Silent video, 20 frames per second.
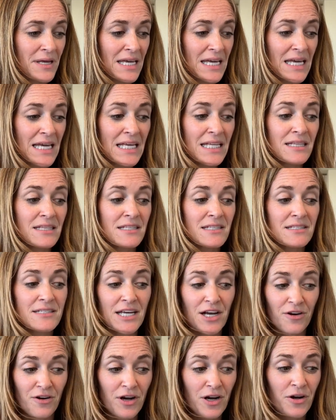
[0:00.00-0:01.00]
In
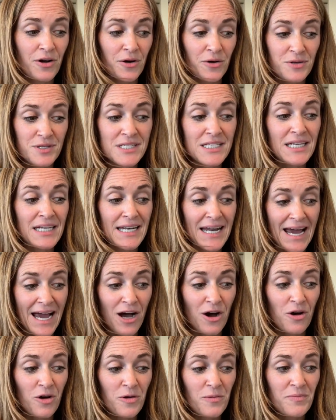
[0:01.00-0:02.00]
Zaragoza
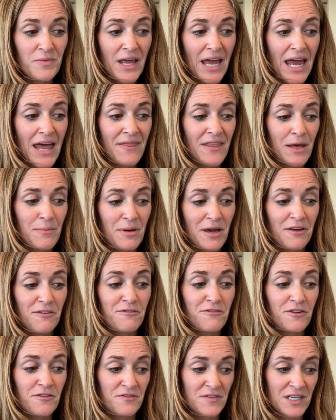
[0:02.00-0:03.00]
now, and they pay
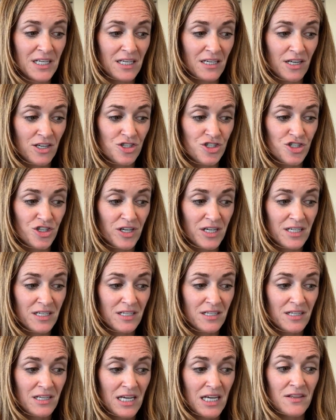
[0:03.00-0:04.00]
1,500
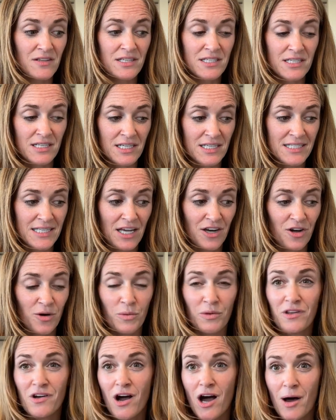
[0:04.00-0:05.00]
in the city center
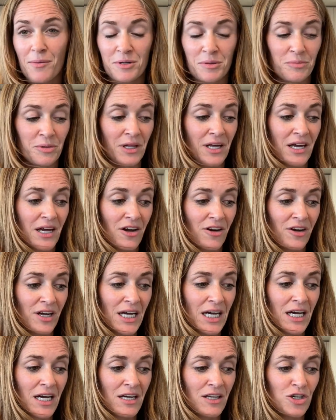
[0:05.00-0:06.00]
with common play
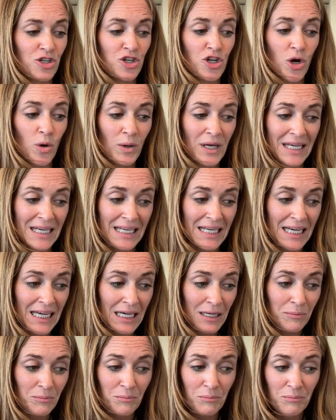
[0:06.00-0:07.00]
area, no
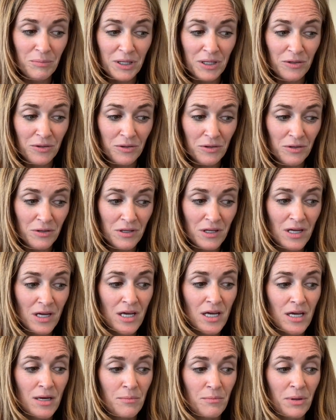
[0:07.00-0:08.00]
heating bill,
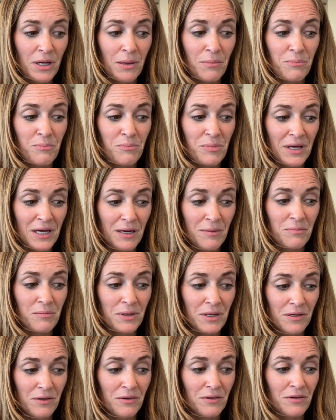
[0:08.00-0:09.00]
but a big
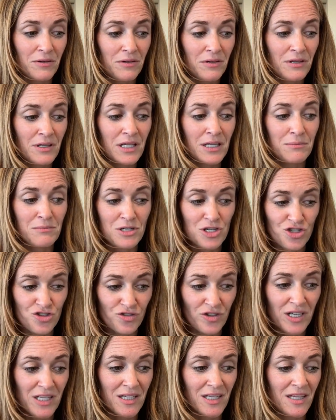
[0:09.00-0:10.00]
bill in
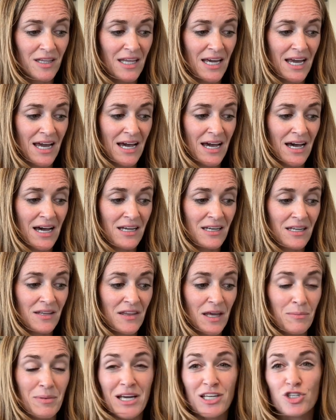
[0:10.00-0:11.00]
Madrid they had.
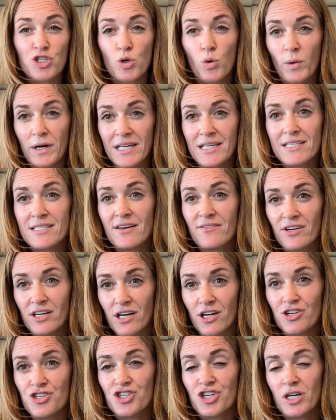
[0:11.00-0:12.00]
They paid
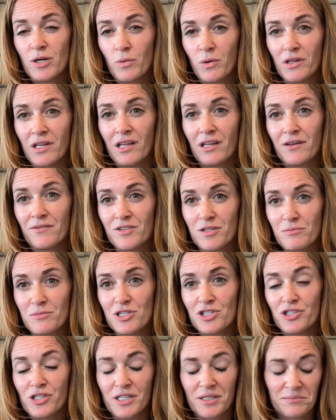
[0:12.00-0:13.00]
2,700 when they lived in
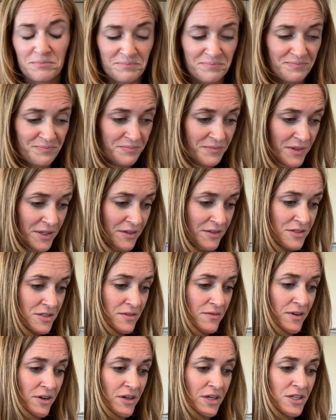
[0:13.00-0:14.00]
Madrid. So
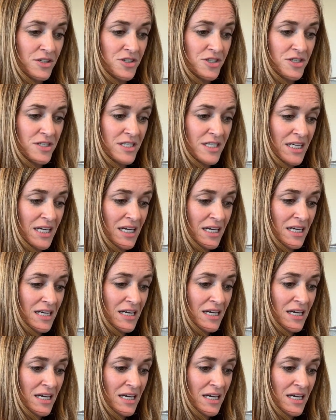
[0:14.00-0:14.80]
very interesting.